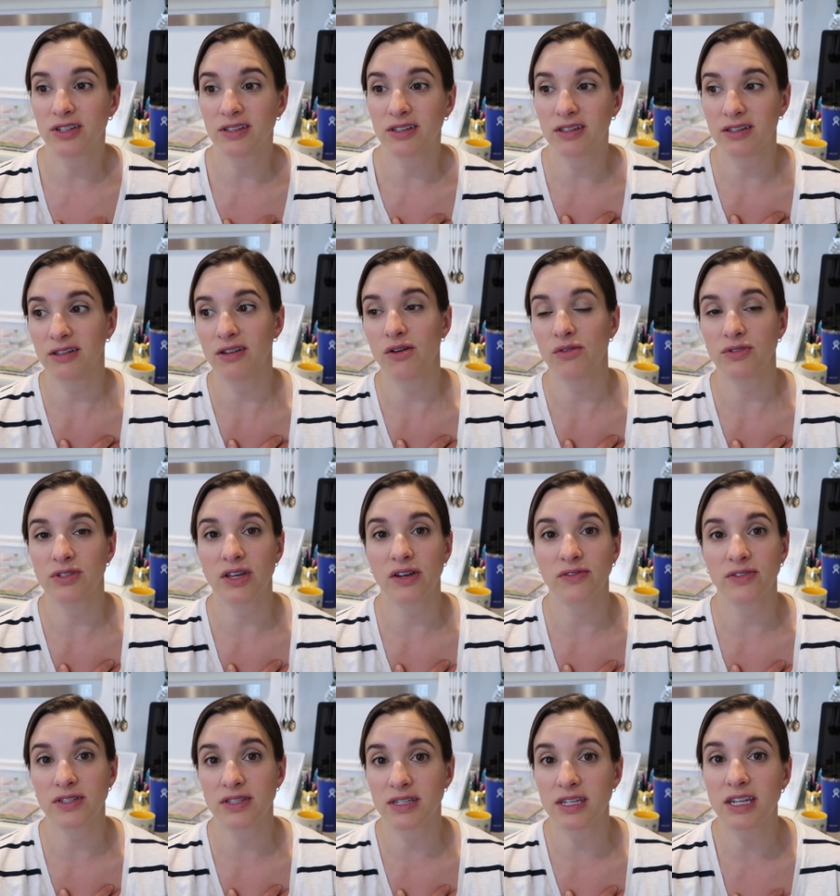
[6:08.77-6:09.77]
and low
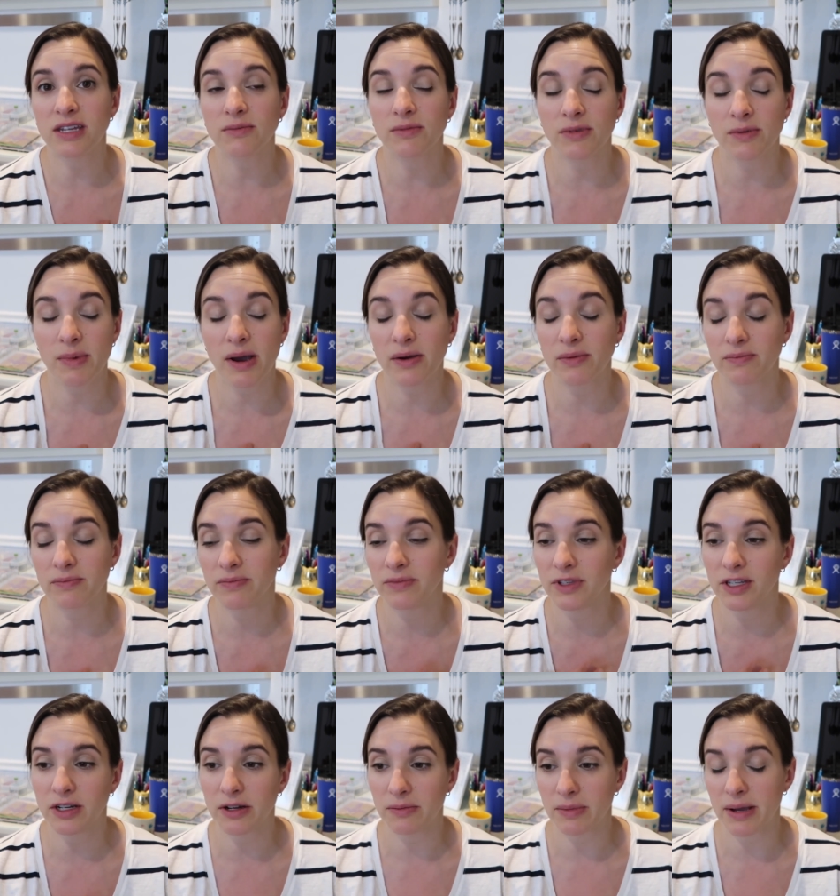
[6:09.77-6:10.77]
self-esteem about,
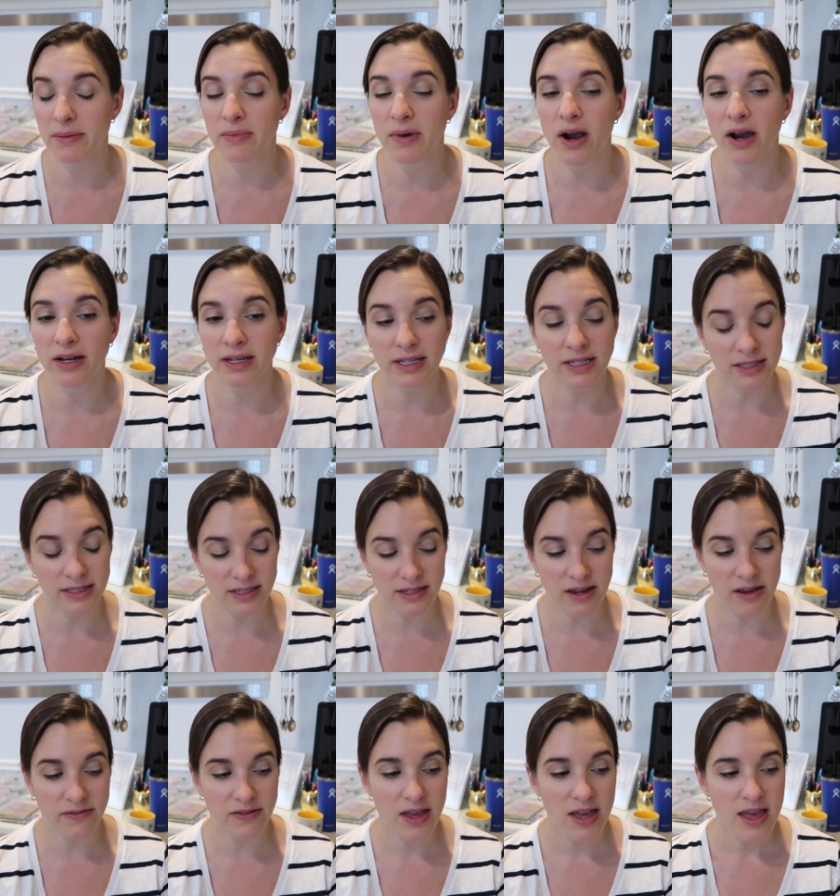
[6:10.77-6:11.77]
you know, my body and
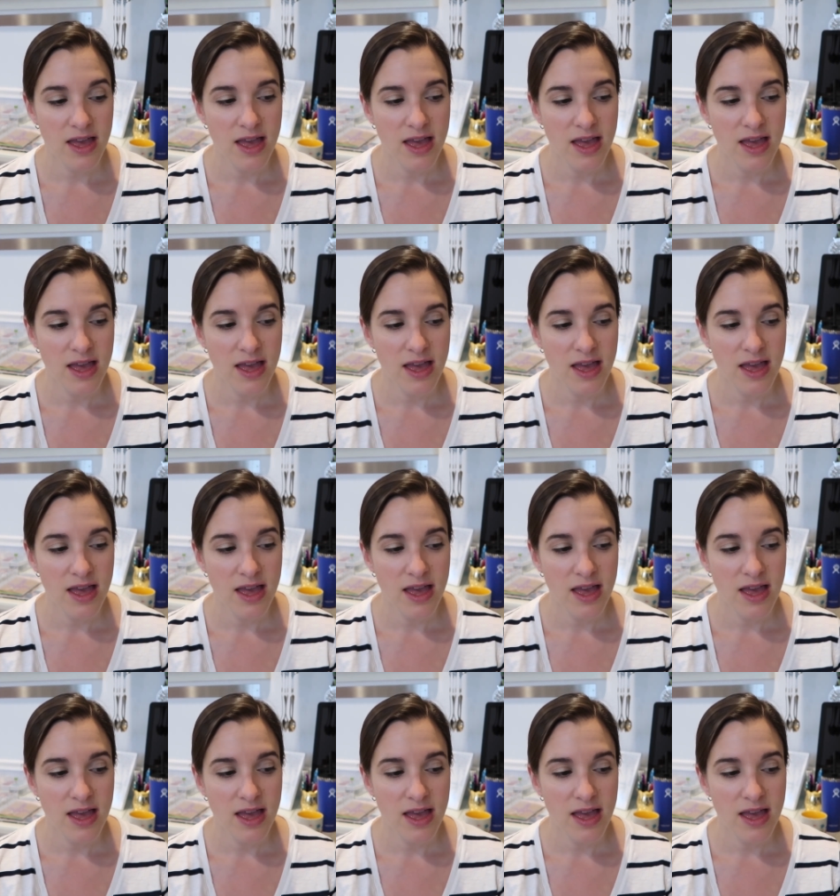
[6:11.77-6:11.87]
stuff,